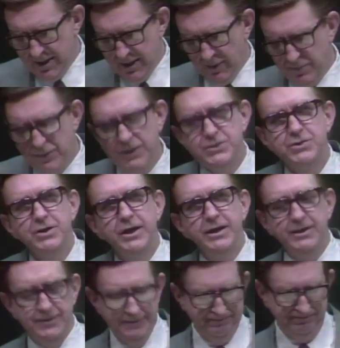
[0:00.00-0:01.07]

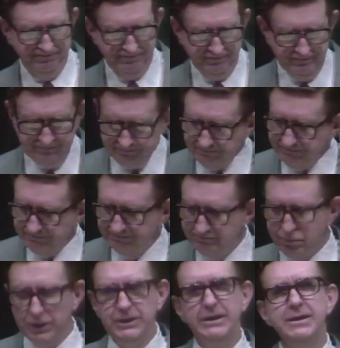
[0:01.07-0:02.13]
Appreciate,
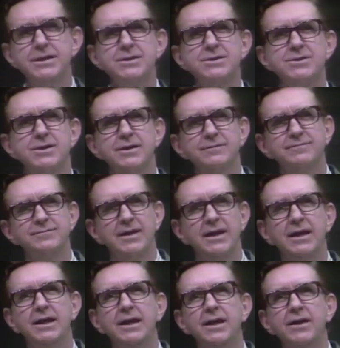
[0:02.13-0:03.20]
please,
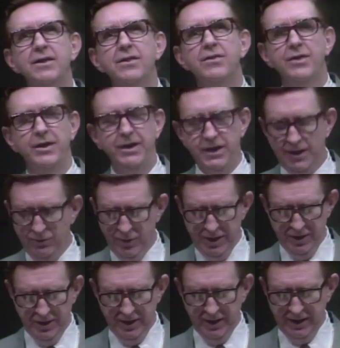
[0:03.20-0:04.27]
the need
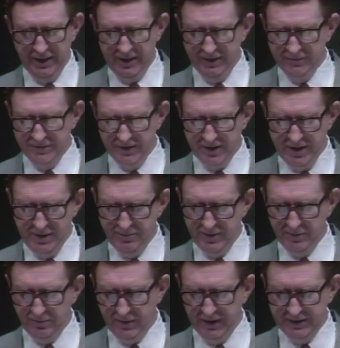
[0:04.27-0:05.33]
we all have to keep
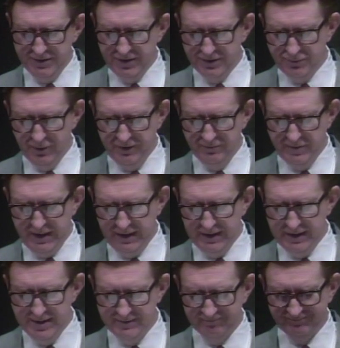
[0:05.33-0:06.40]
the pledges we've
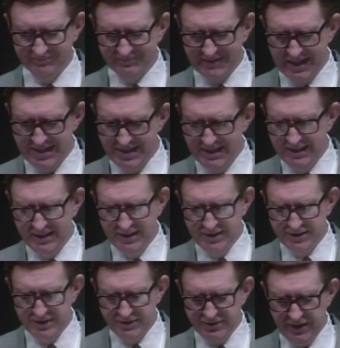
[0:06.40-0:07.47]
made.
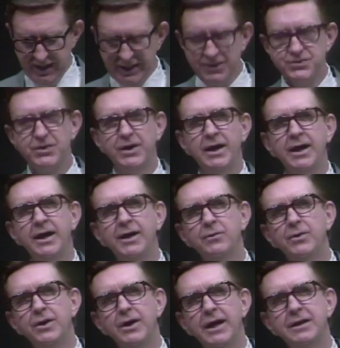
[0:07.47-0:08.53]
Sister Hanks and I
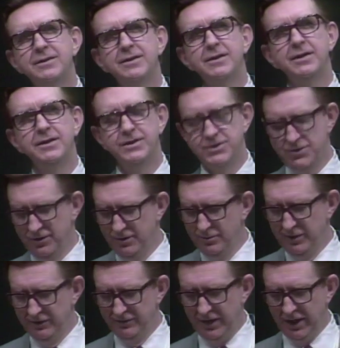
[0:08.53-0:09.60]
were at the
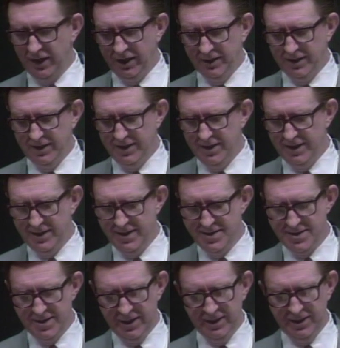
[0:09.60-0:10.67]
tomb of Gandhi
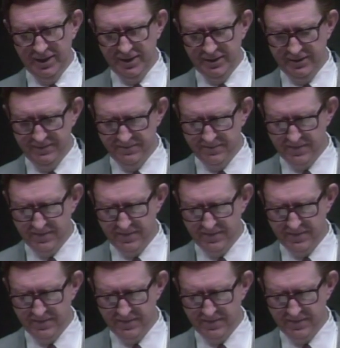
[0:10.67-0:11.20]
in India.